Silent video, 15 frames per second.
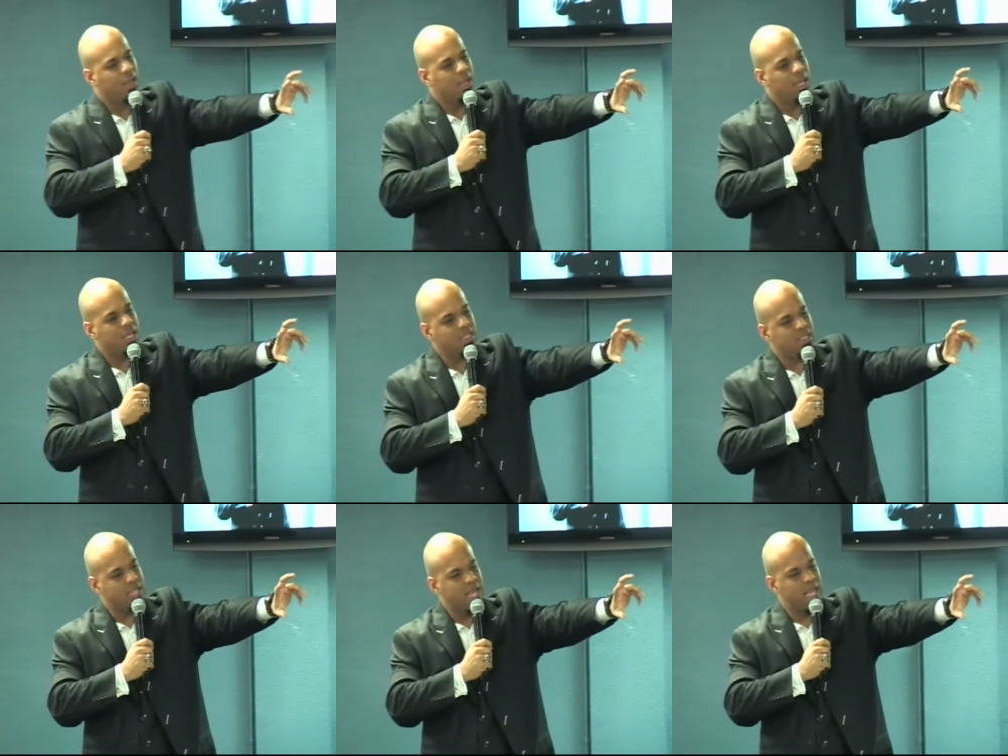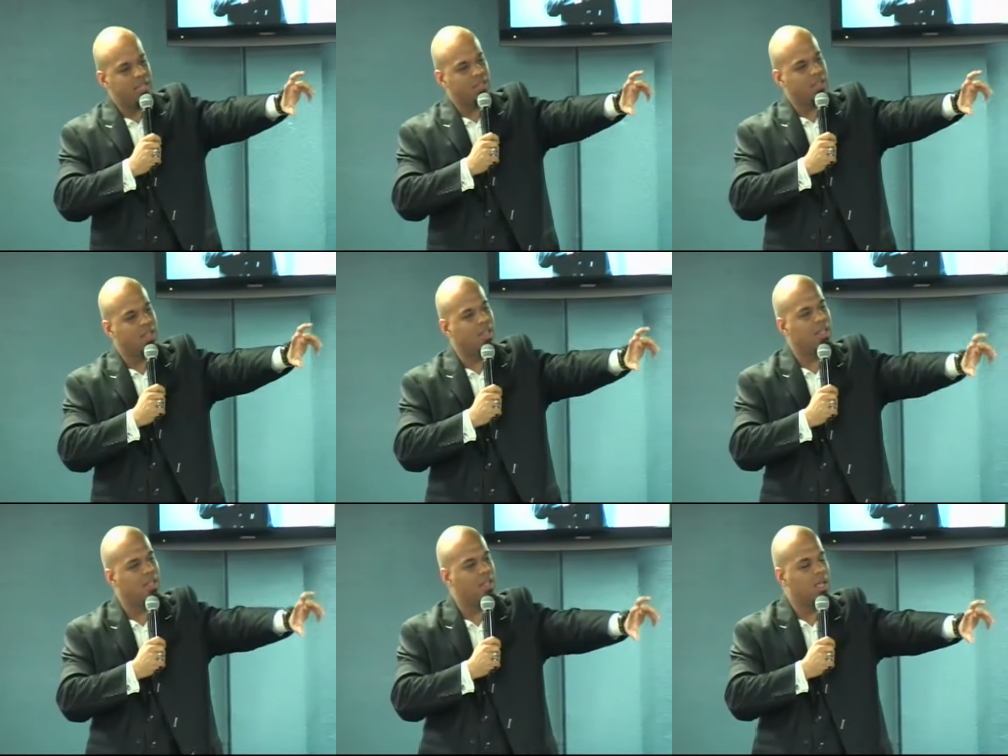he says,
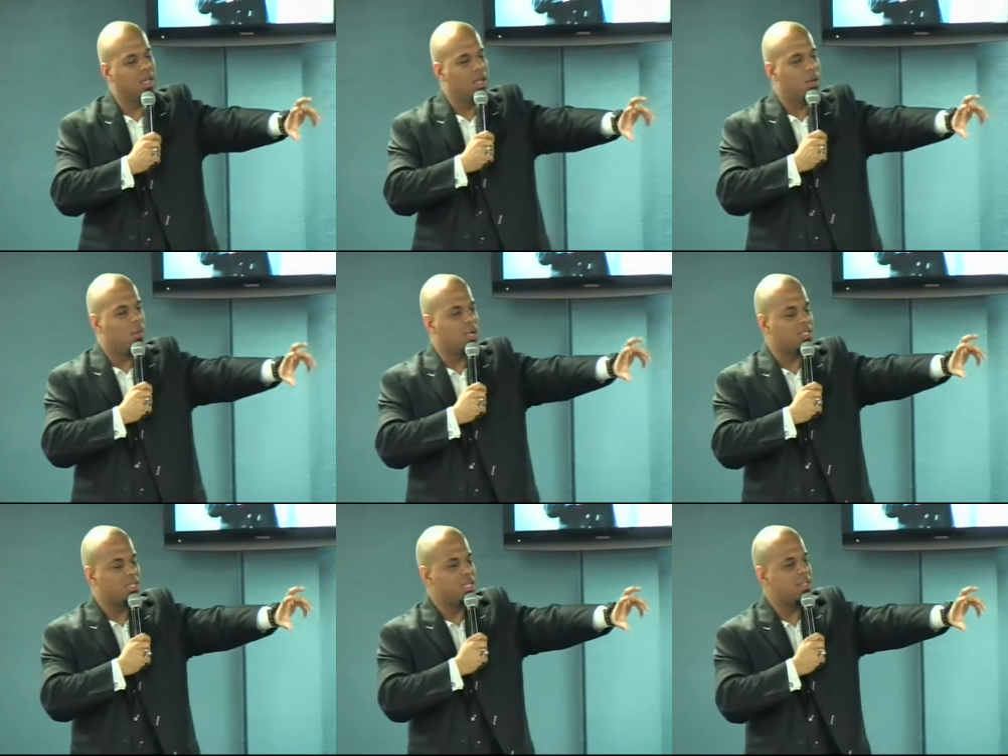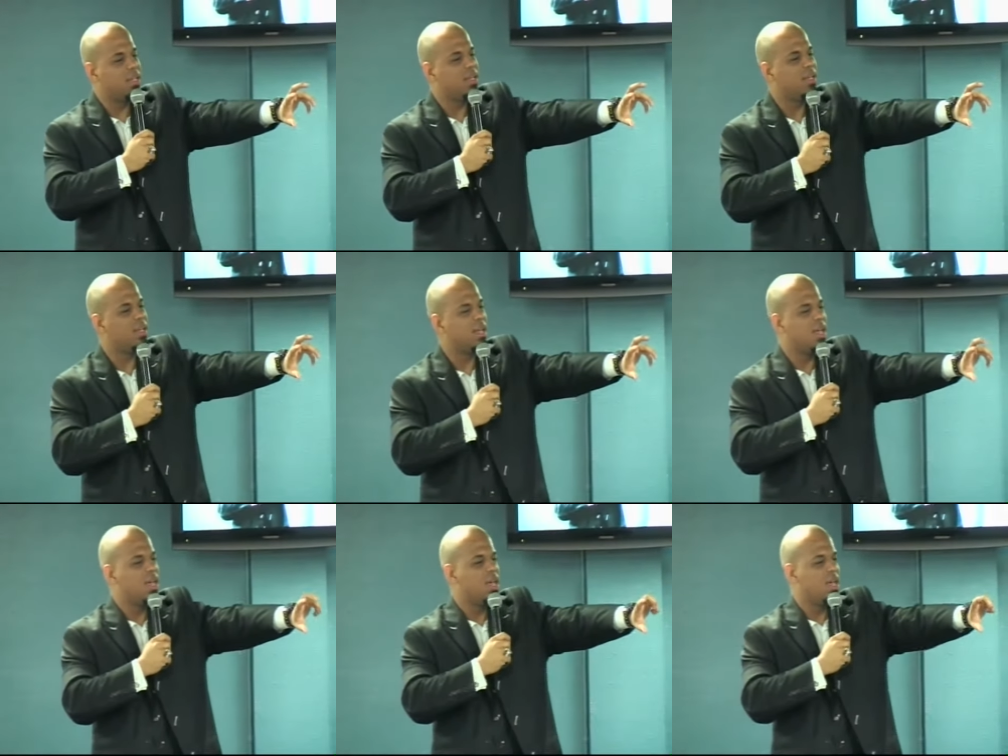"What's this.
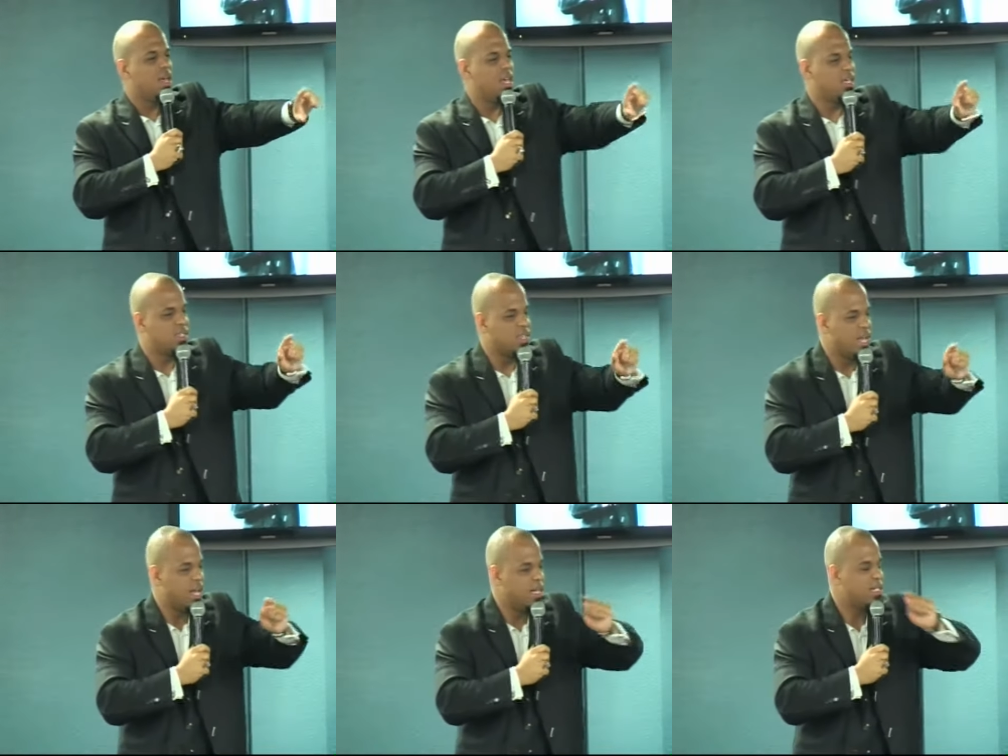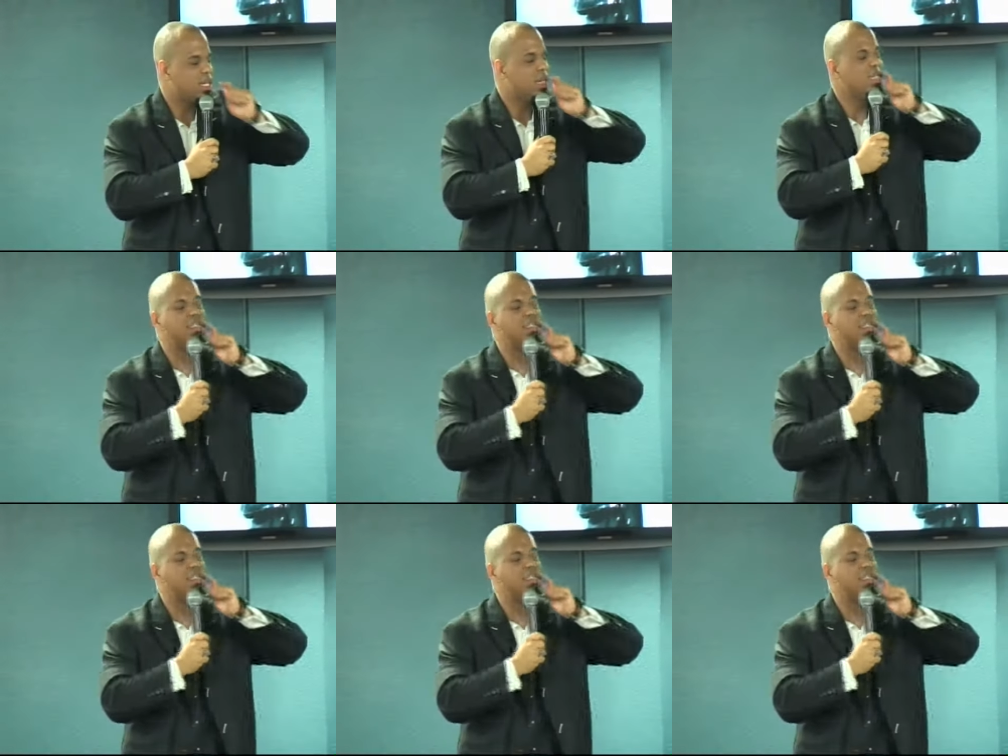He says, he